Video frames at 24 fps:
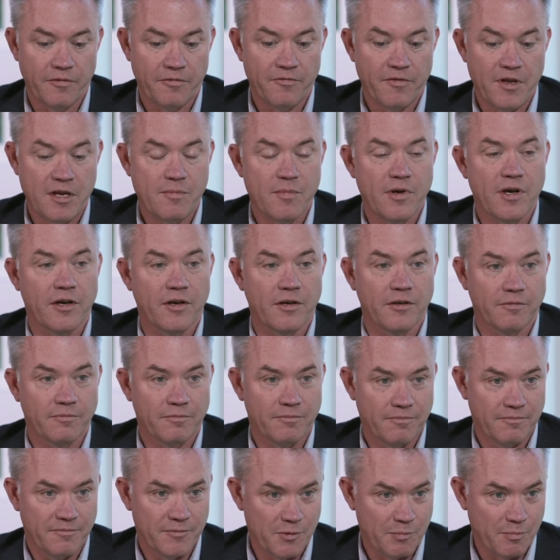female
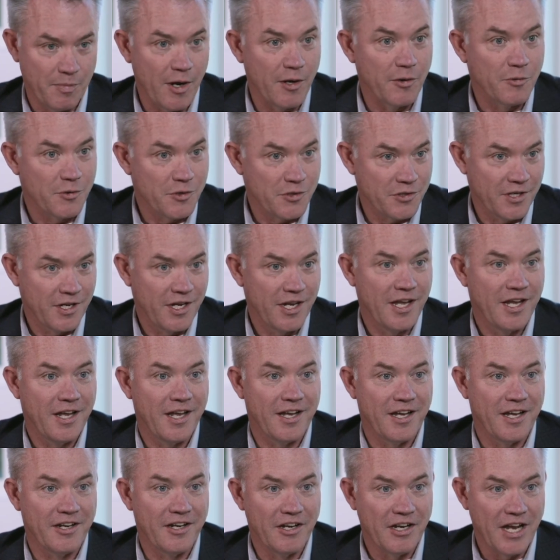spouse
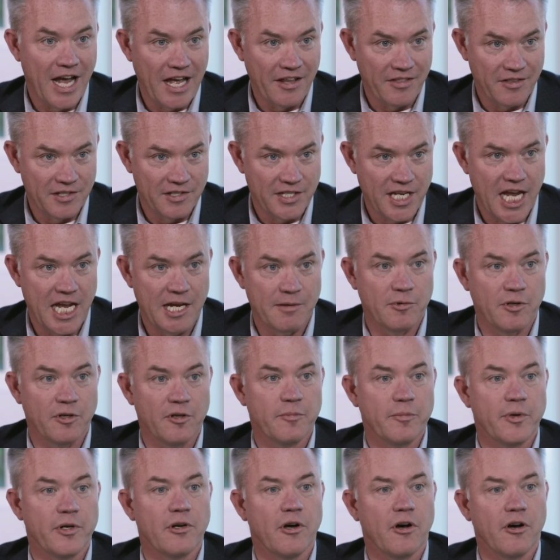at the table,
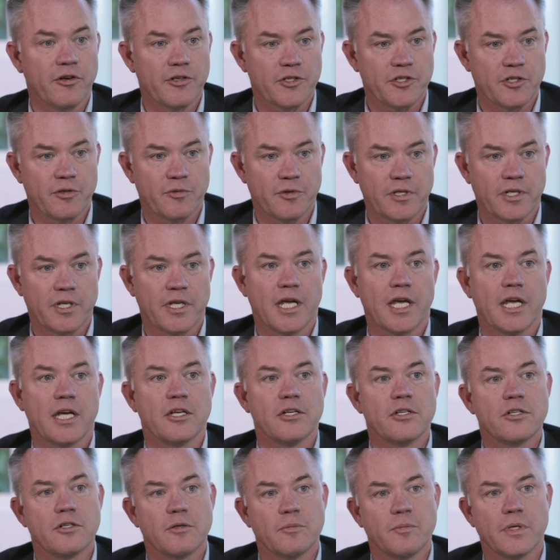but also
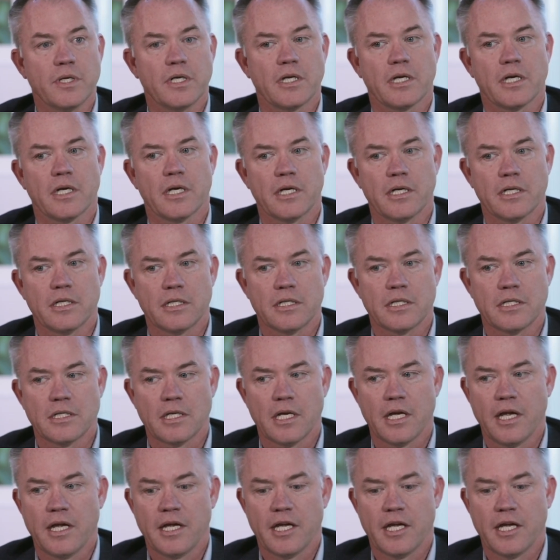engaged, because